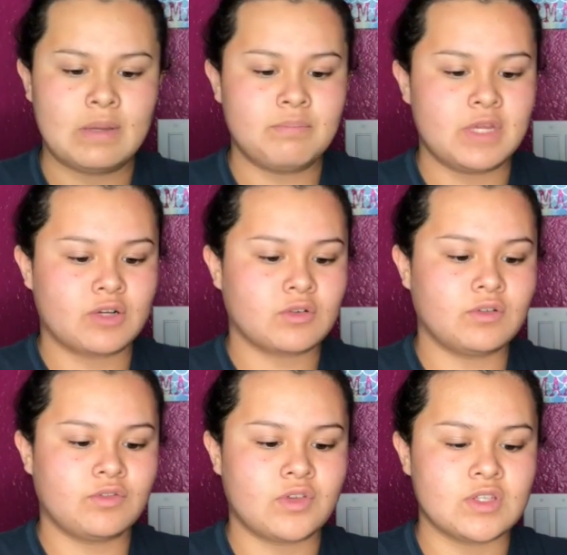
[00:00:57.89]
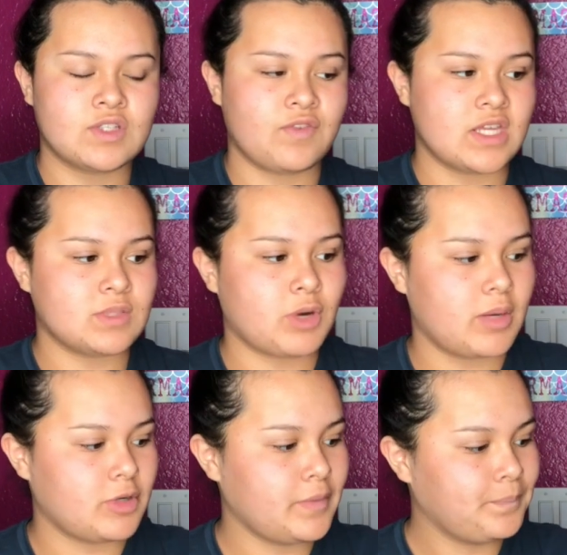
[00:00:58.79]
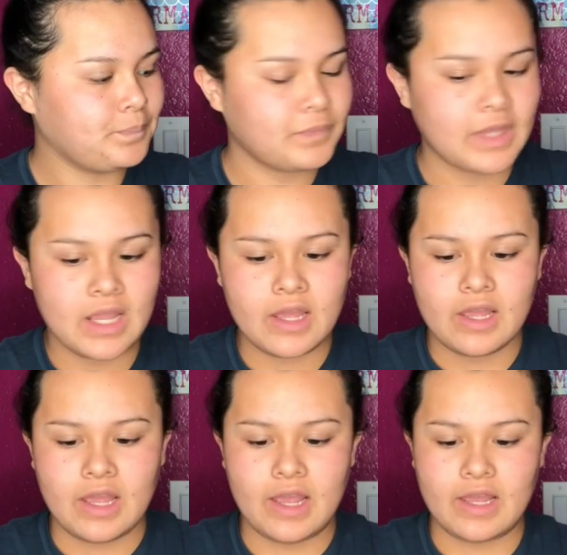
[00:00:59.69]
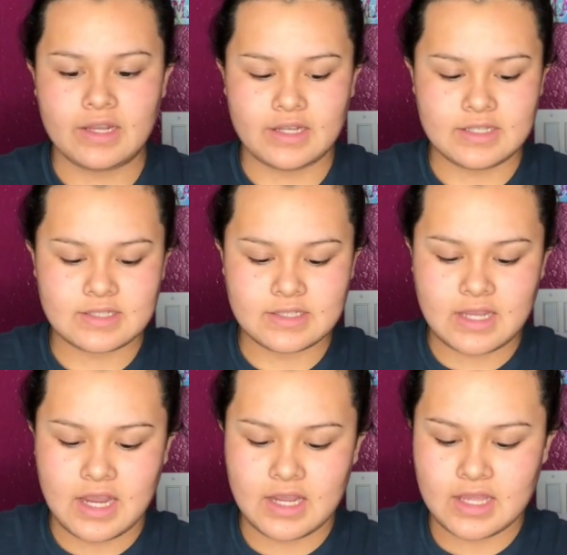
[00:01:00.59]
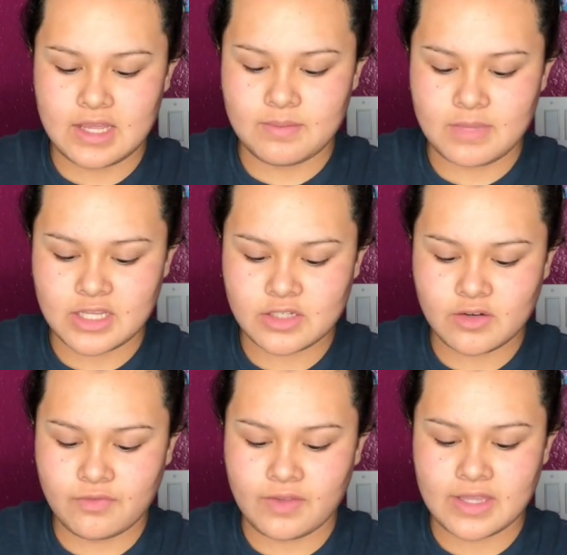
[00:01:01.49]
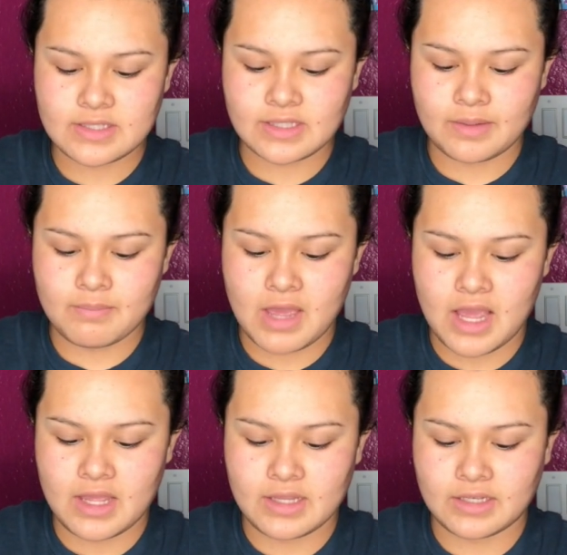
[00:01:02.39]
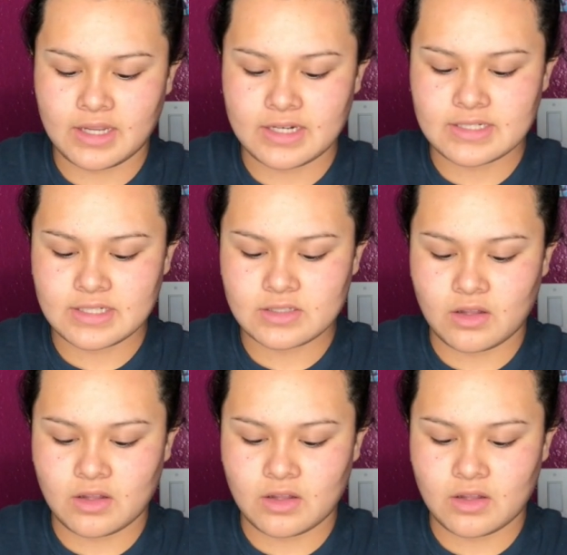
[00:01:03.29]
Mineral Infused Face Primer, and it makes your face like matte, and it kind of takes